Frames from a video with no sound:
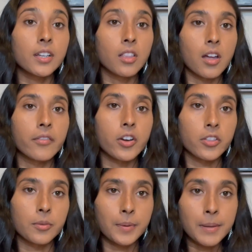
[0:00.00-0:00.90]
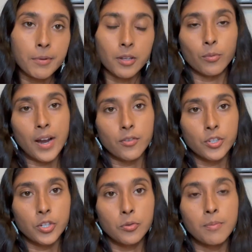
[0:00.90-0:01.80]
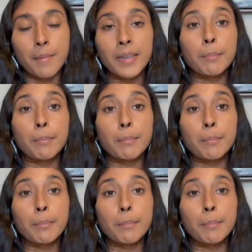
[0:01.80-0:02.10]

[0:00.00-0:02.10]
a lot of other people around you maybe